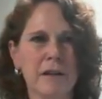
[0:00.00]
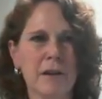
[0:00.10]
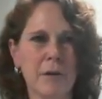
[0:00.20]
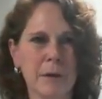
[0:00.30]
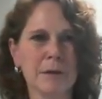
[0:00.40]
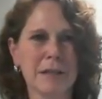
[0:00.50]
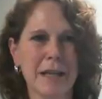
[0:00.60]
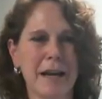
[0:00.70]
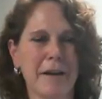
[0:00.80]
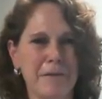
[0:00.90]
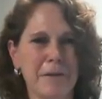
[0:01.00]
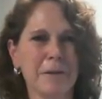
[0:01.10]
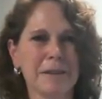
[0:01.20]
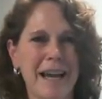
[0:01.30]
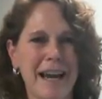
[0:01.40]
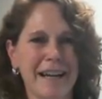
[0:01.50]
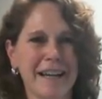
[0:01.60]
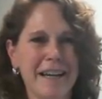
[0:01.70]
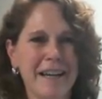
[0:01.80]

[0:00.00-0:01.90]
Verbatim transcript: the homeostatic fuel tank.